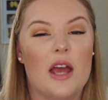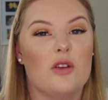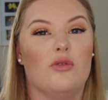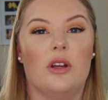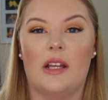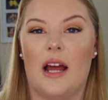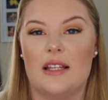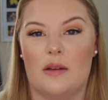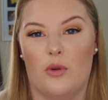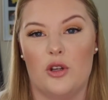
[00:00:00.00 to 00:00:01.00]
Really nice
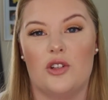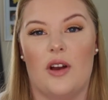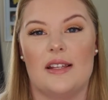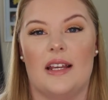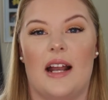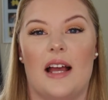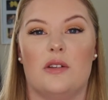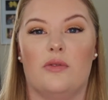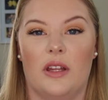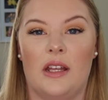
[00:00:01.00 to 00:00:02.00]
and moisturizing. It has
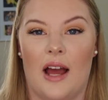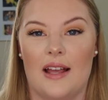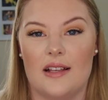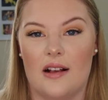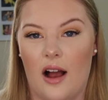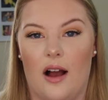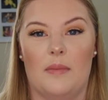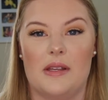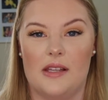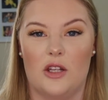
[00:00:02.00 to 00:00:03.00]
a really nice
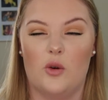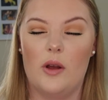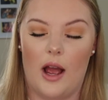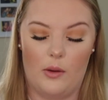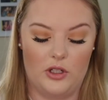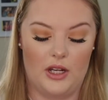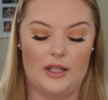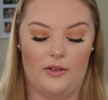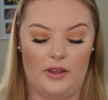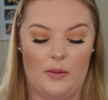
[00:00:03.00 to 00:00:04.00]
calm scent to it, which I
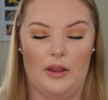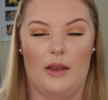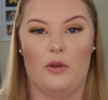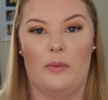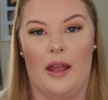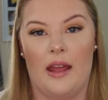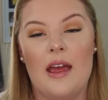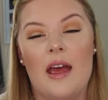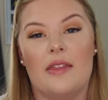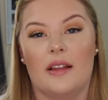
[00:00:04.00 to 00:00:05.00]
definitely believe would be
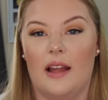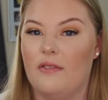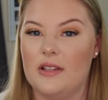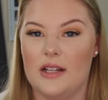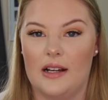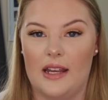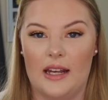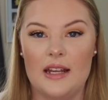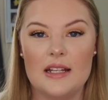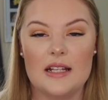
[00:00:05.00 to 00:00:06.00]
the lavender in
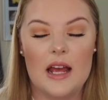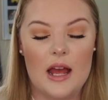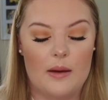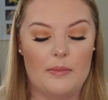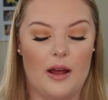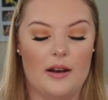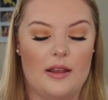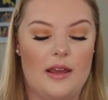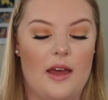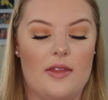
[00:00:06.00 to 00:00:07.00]
it. But
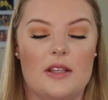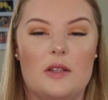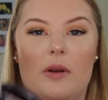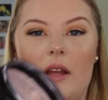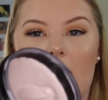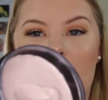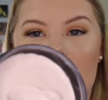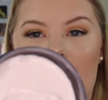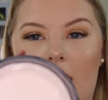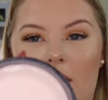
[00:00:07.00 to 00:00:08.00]
yeah, this is what it looks
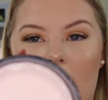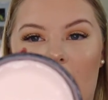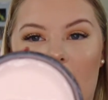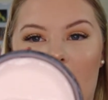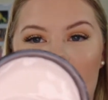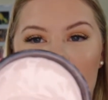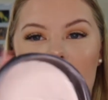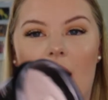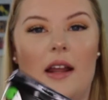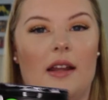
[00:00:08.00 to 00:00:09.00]
like on the
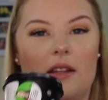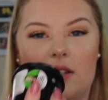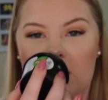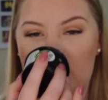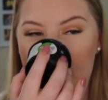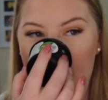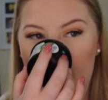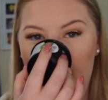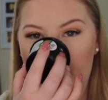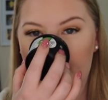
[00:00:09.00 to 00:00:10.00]
inside, and it's just,
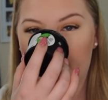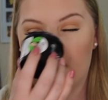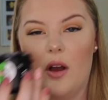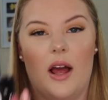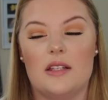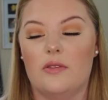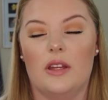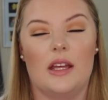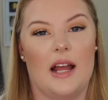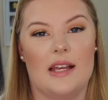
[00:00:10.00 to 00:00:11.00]
it has a
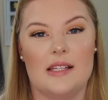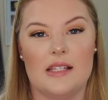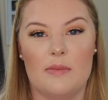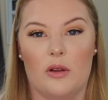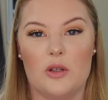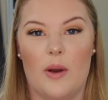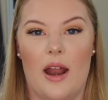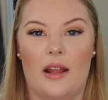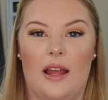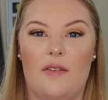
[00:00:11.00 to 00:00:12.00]
really nice smell to it,
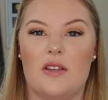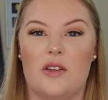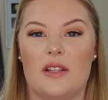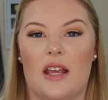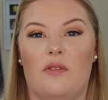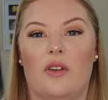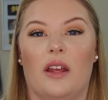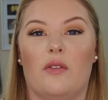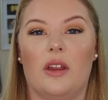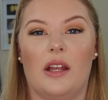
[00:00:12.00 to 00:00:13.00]
and it leaves your skin
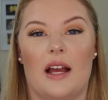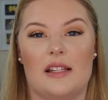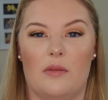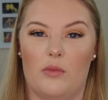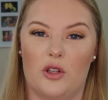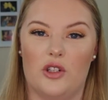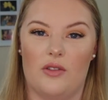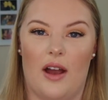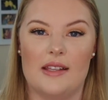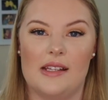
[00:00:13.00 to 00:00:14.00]
feeling really nice and
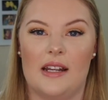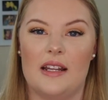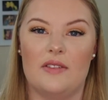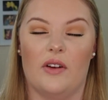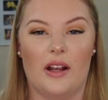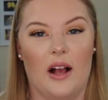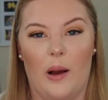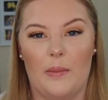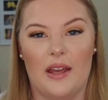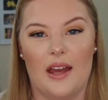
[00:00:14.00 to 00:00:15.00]
moisturized, and it is very
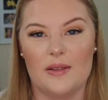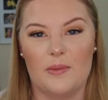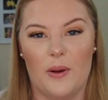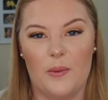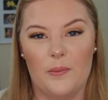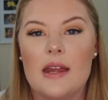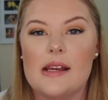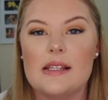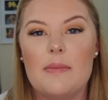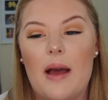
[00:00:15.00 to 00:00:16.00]
calming as well.
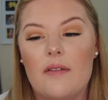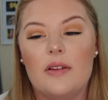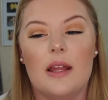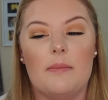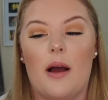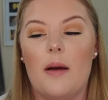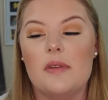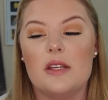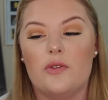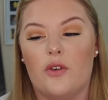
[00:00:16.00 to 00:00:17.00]
Next up, I have a lip balm.
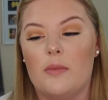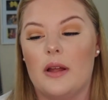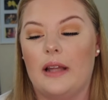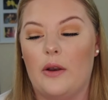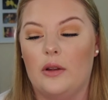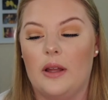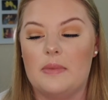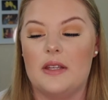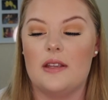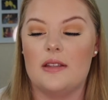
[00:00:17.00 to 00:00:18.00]
This is from Lano
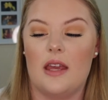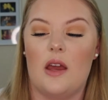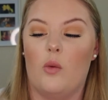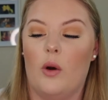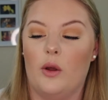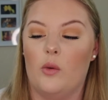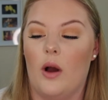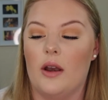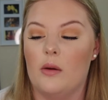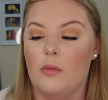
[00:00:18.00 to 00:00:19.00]
Lips. This is the
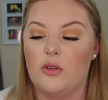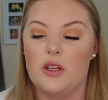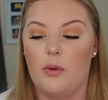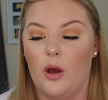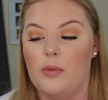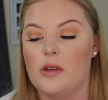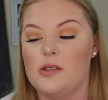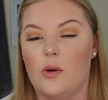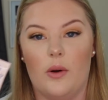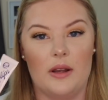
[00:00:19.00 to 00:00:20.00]
101
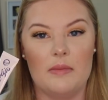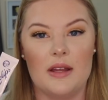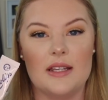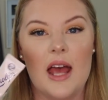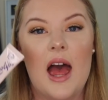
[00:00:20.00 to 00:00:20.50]
Multi-Purpose Ointment.